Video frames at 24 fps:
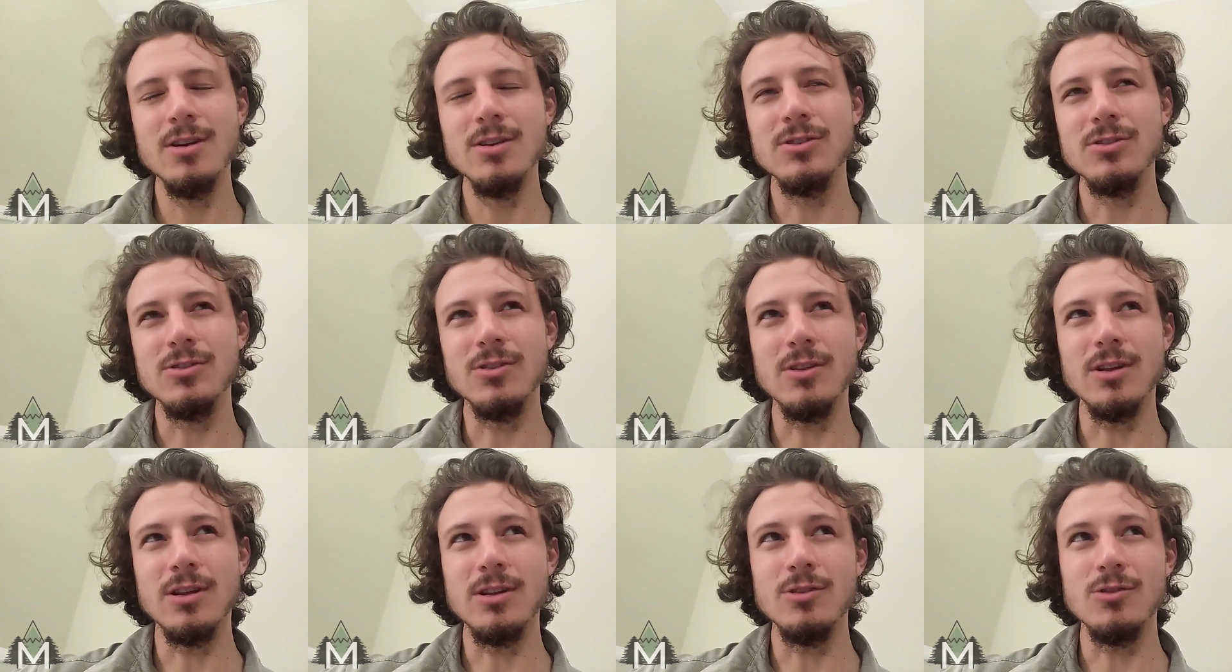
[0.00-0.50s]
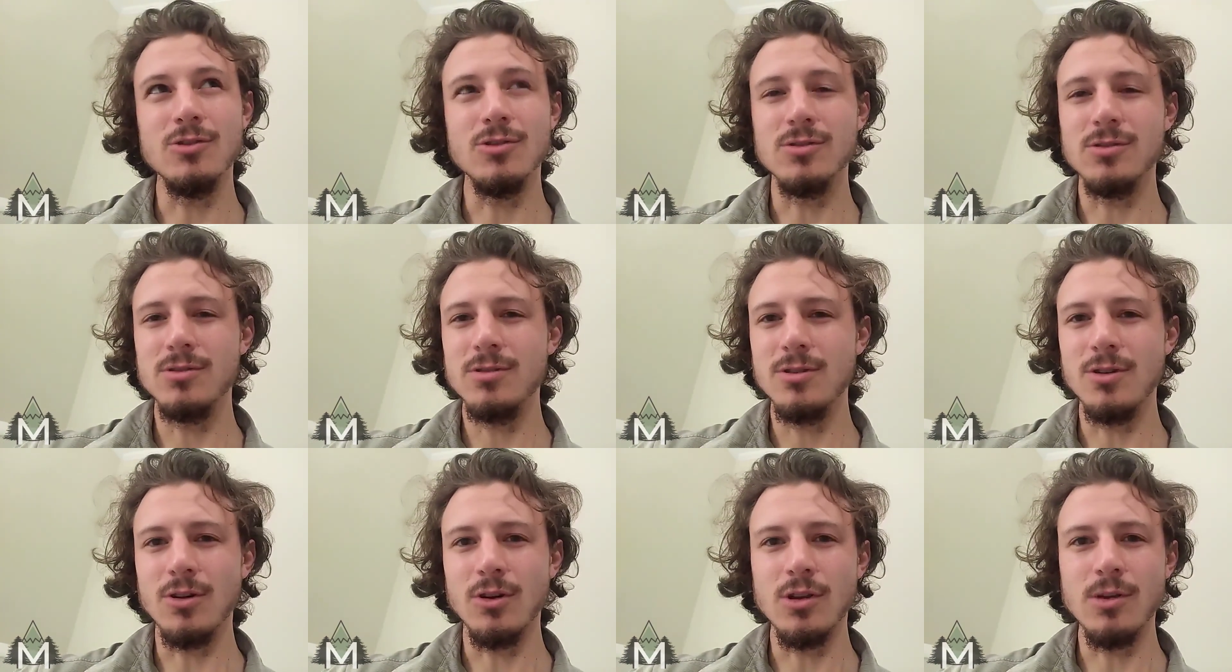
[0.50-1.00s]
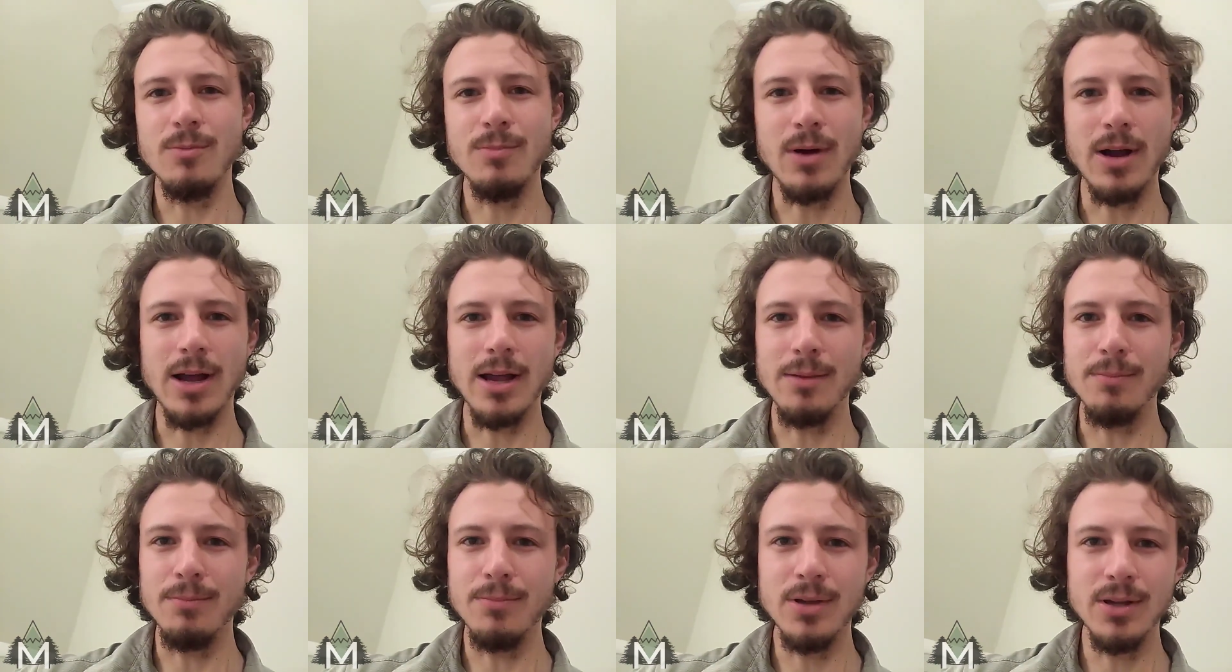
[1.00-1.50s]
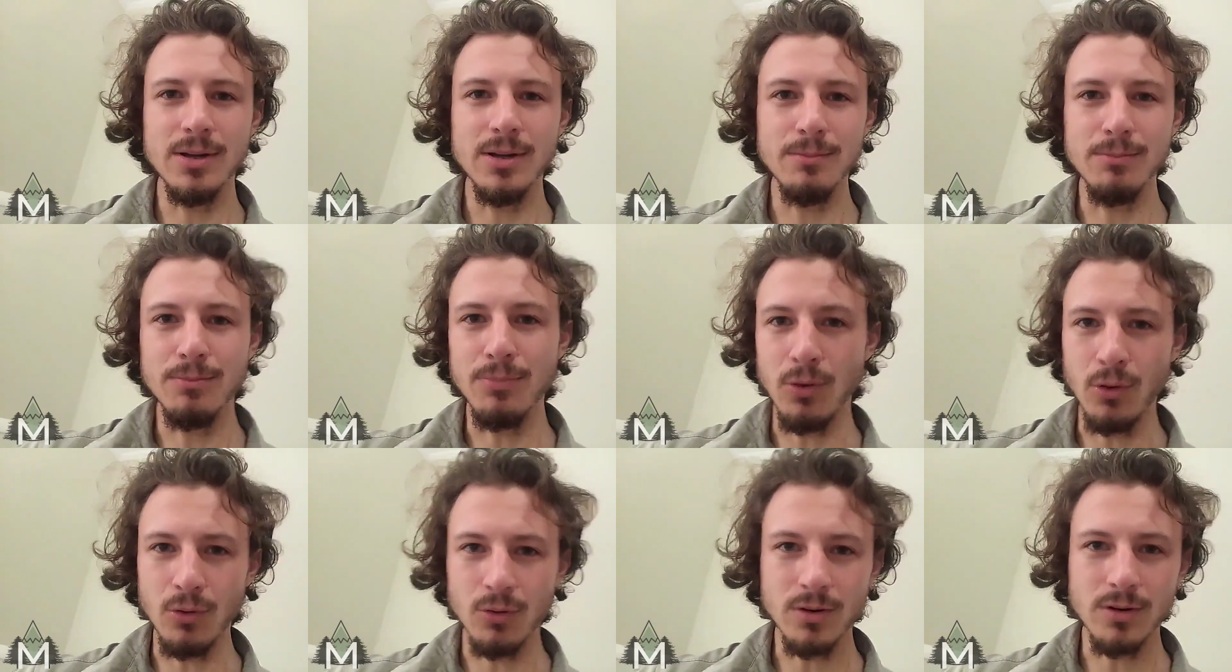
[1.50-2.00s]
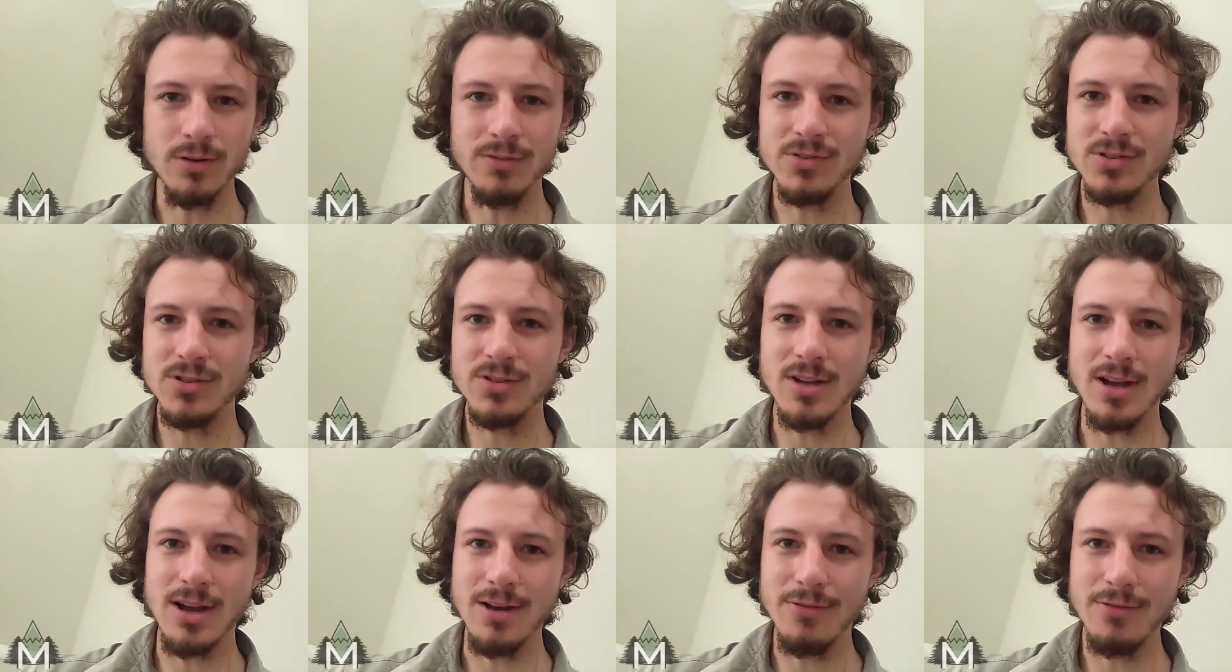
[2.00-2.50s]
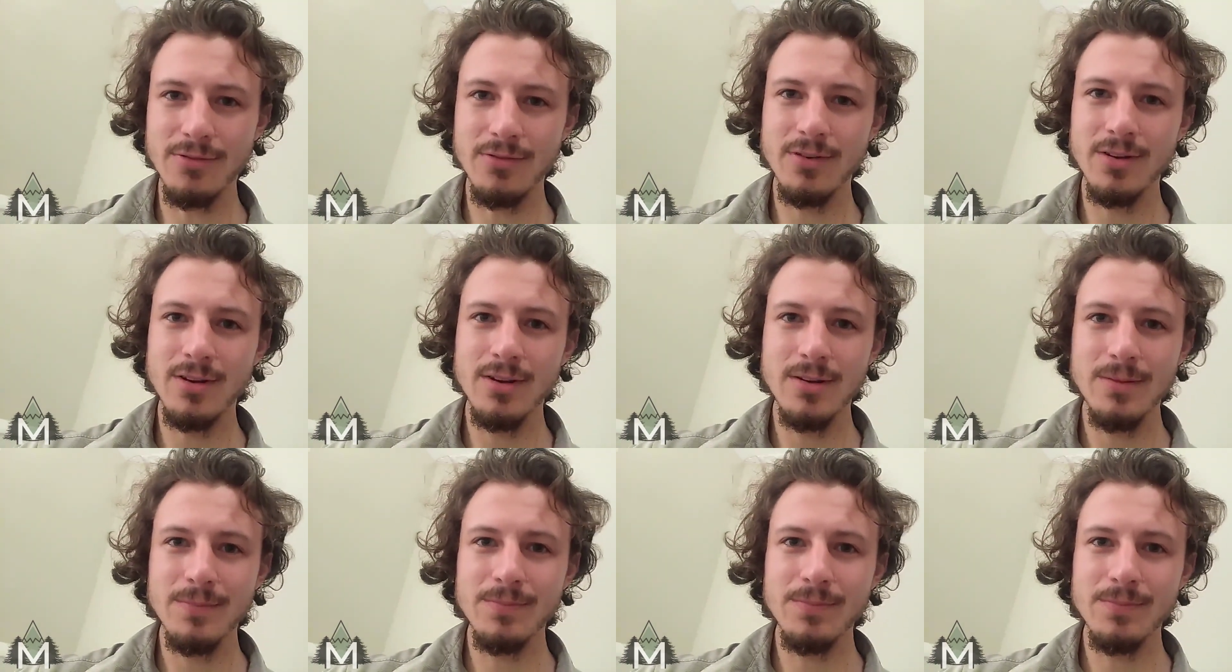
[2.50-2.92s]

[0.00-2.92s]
So then you just, you know, you buy a big bulk of stuff